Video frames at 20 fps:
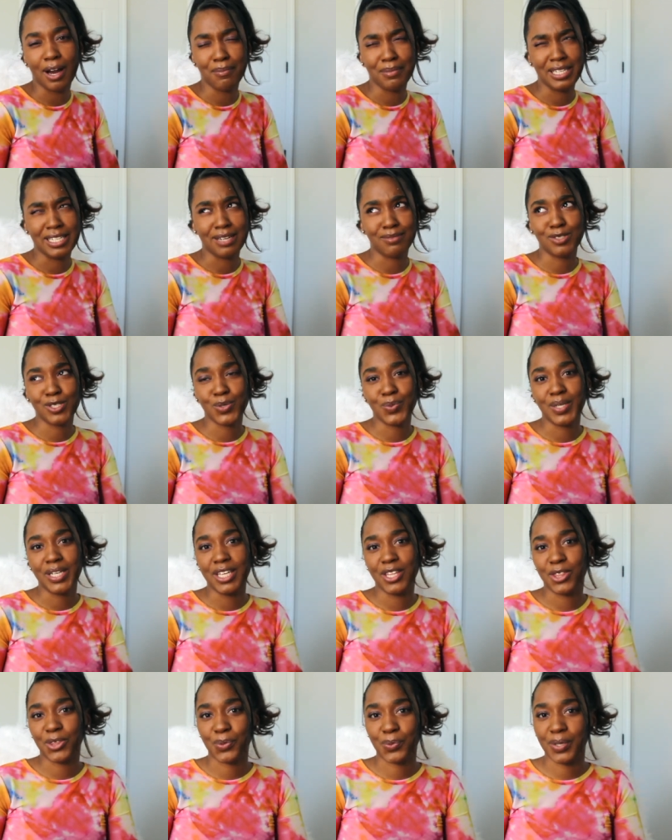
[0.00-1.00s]
I mean, I'm
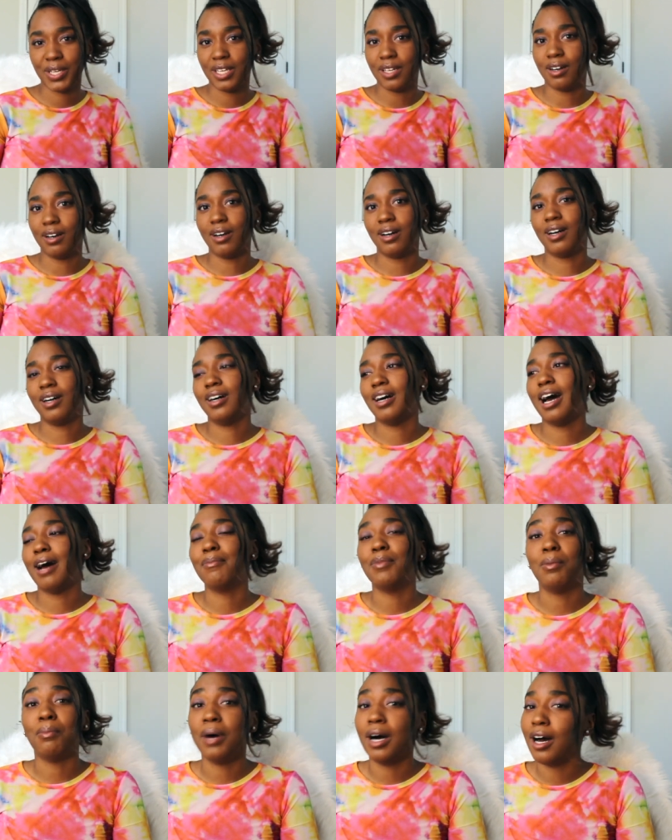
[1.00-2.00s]
23, y'all.
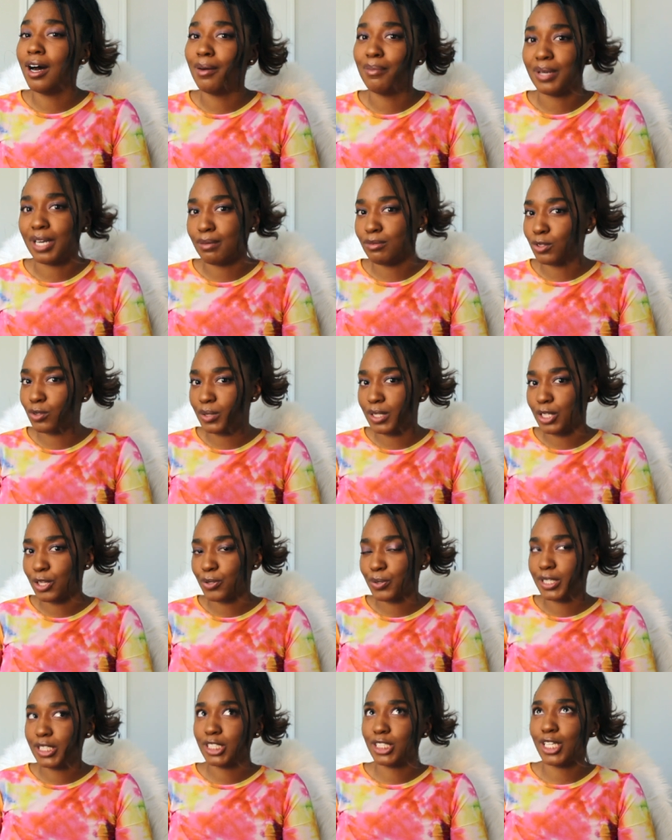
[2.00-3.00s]
I'm a mom, but I'm
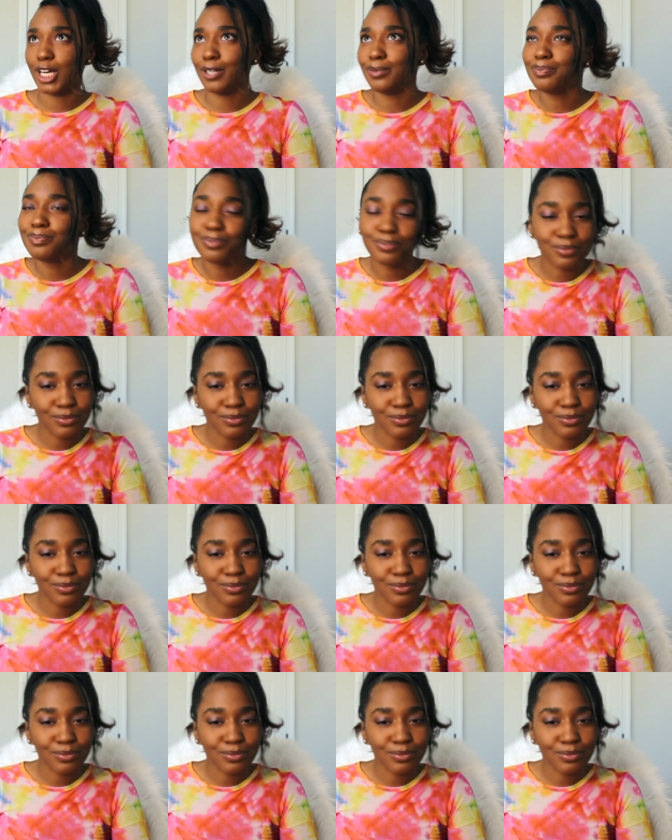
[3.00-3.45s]
23, so.